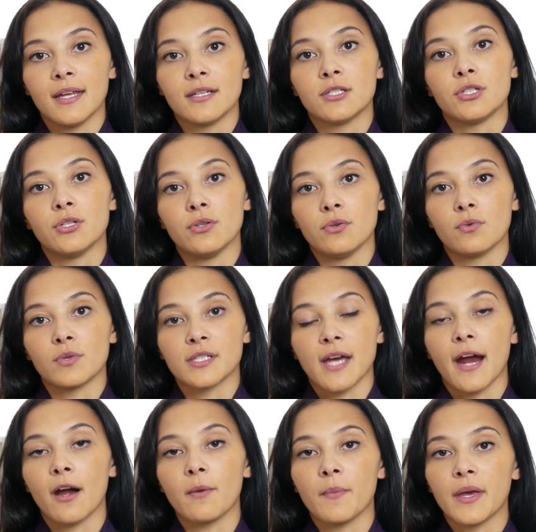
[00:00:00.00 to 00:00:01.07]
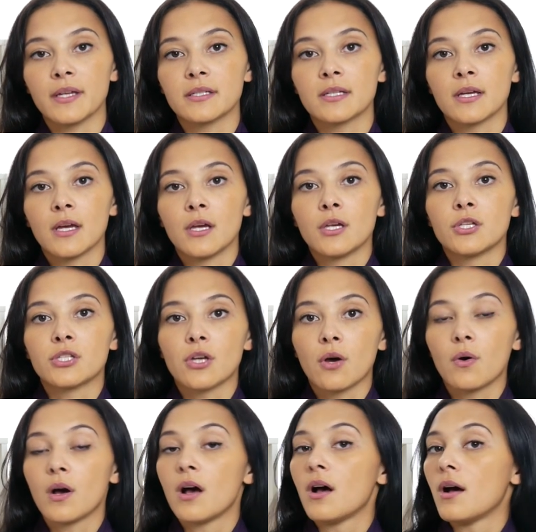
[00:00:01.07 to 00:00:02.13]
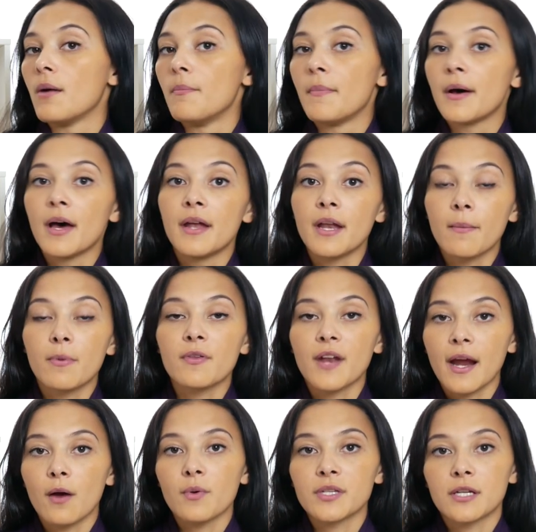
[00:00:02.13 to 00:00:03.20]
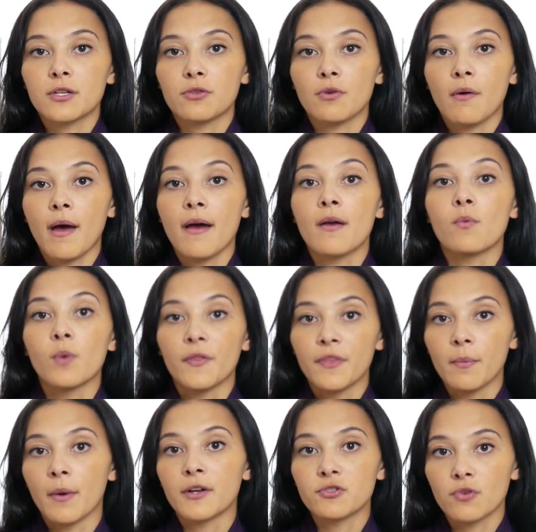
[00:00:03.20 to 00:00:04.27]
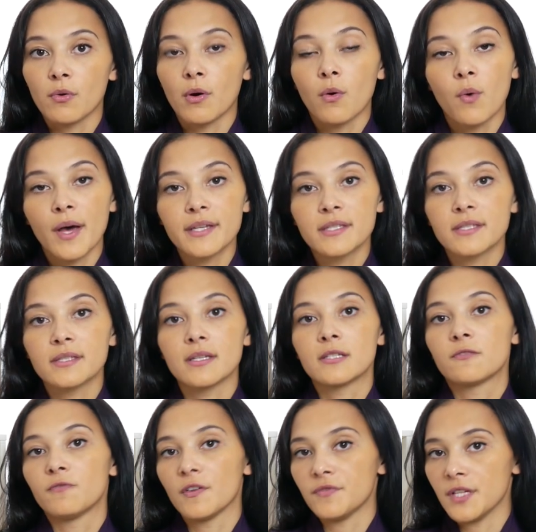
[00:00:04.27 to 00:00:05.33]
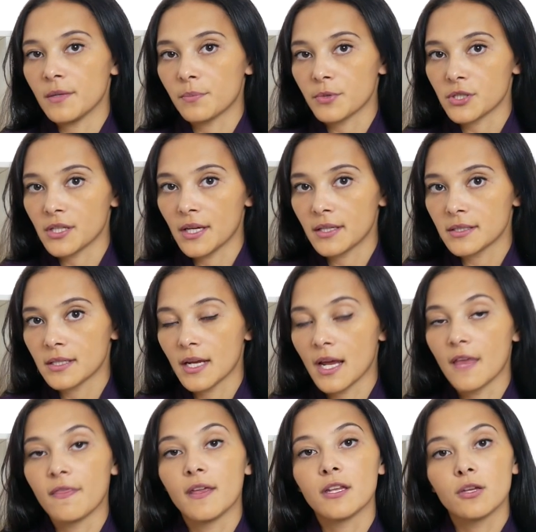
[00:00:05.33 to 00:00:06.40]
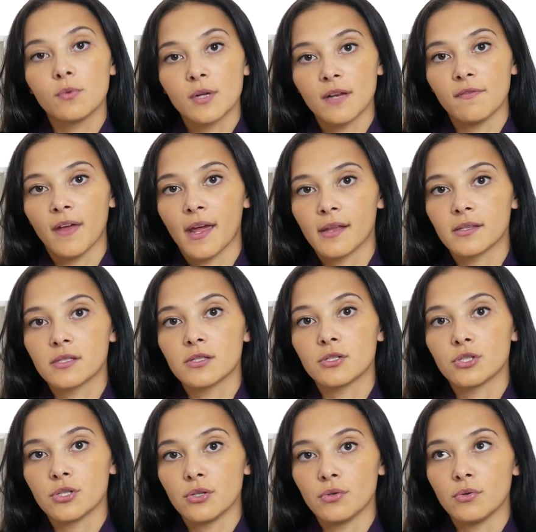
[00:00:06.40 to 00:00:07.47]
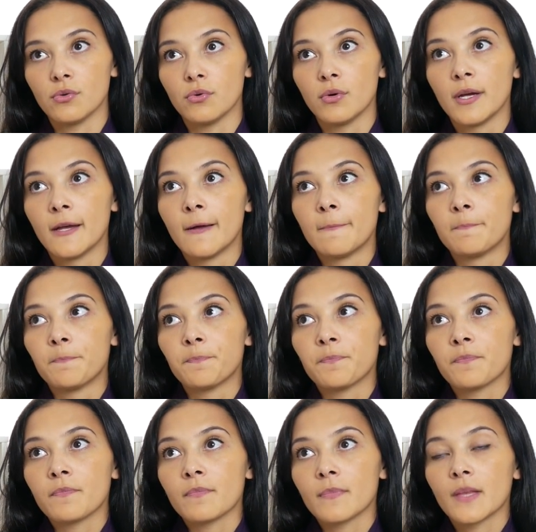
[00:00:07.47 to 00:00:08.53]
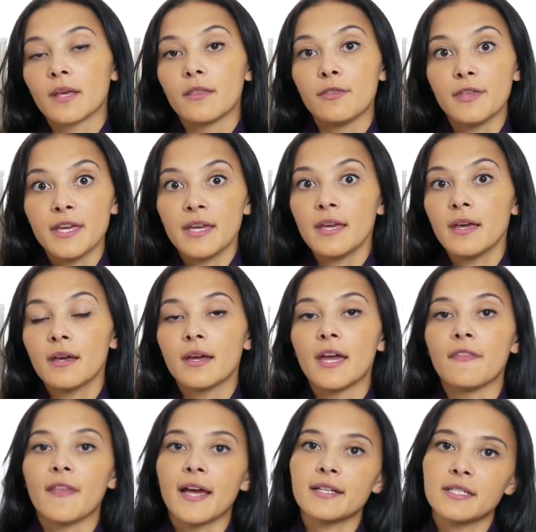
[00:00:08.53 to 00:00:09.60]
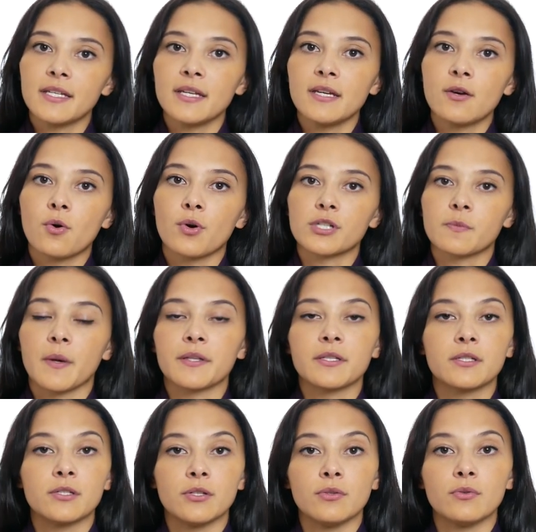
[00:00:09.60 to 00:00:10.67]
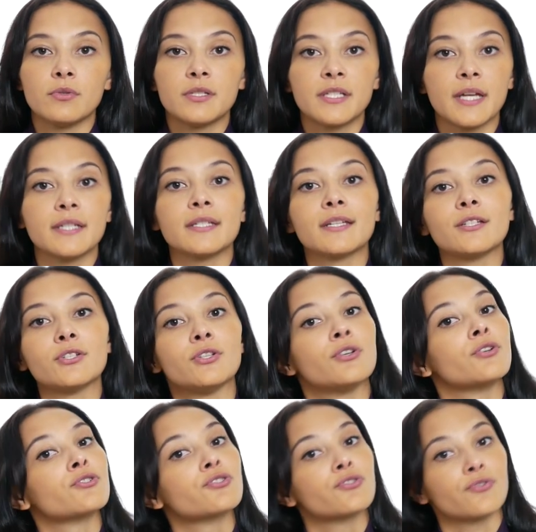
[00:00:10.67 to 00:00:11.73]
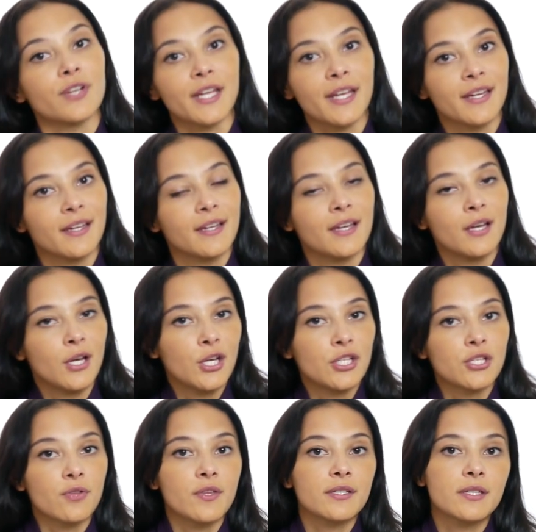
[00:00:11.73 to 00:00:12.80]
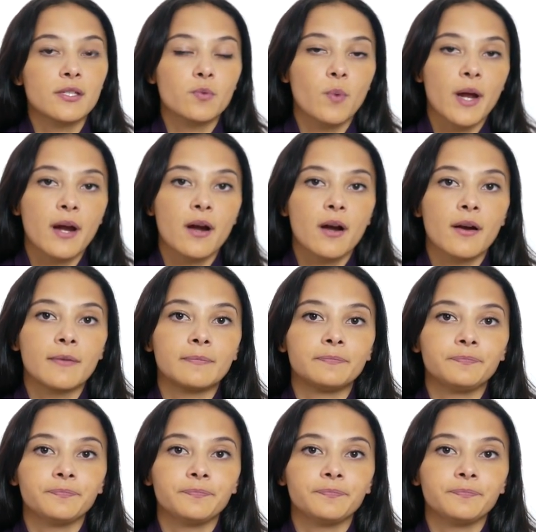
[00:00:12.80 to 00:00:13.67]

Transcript: into retirement. So a number that I always like to throw out in what the mantra requests is 15%. And then you would advance to D, and that T corresponds to tending to your tree. So this is where